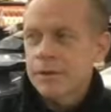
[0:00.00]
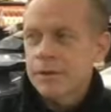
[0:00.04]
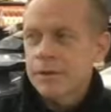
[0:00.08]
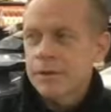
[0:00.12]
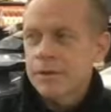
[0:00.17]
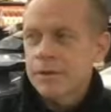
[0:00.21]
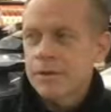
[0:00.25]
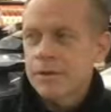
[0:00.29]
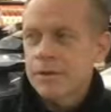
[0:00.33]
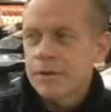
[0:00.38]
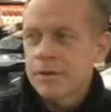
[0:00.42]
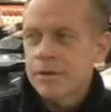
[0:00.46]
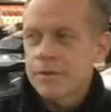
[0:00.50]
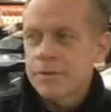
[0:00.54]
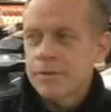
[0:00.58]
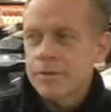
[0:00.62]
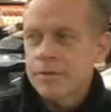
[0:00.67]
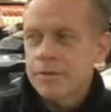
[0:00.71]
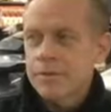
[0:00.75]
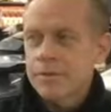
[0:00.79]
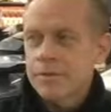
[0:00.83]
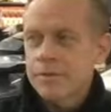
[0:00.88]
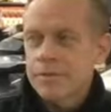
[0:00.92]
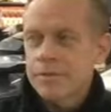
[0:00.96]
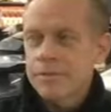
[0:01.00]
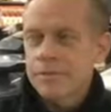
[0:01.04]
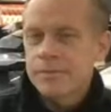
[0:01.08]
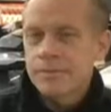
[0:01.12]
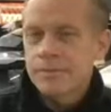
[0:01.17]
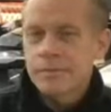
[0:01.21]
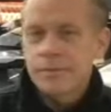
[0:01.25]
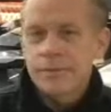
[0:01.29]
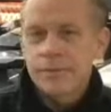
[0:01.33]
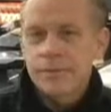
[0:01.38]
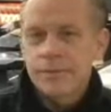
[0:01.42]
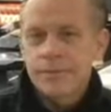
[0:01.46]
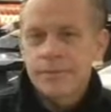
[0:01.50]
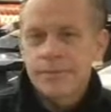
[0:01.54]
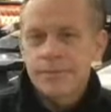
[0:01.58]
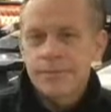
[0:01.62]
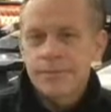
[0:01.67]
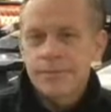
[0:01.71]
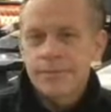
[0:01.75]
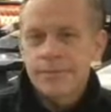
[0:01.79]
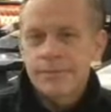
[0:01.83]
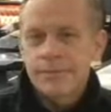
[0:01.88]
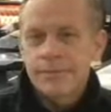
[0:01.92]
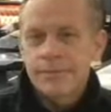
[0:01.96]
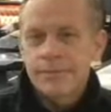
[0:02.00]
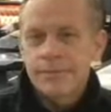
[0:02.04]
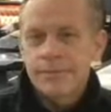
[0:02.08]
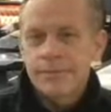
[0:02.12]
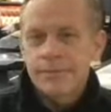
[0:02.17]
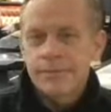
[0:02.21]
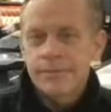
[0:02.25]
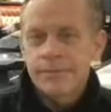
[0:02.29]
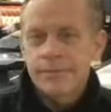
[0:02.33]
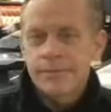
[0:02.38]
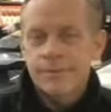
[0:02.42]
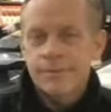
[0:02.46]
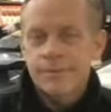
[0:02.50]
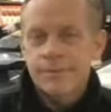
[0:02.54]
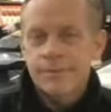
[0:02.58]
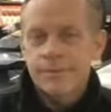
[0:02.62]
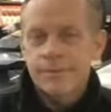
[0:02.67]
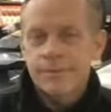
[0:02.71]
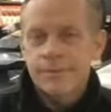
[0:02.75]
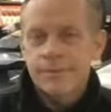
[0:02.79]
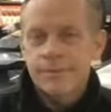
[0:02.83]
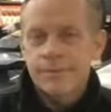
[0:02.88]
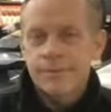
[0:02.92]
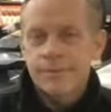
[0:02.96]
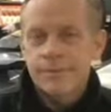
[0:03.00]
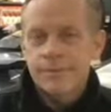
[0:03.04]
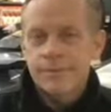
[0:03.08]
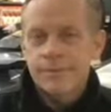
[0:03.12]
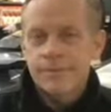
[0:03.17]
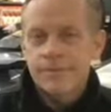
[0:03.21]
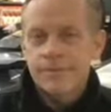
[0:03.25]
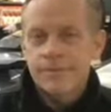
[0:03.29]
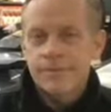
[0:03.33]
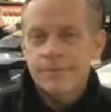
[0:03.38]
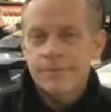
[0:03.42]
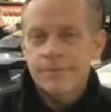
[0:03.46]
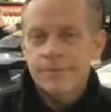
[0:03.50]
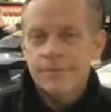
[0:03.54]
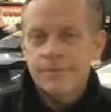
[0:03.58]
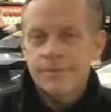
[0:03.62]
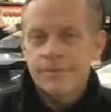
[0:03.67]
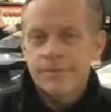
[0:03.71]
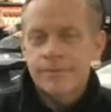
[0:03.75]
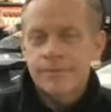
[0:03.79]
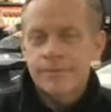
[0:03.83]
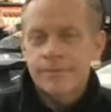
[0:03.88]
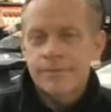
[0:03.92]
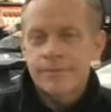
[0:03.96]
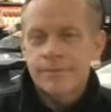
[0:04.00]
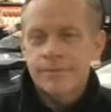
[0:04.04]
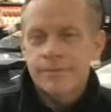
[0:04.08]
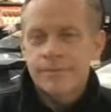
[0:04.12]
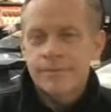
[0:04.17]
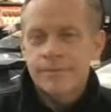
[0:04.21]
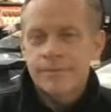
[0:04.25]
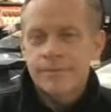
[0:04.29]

(silent)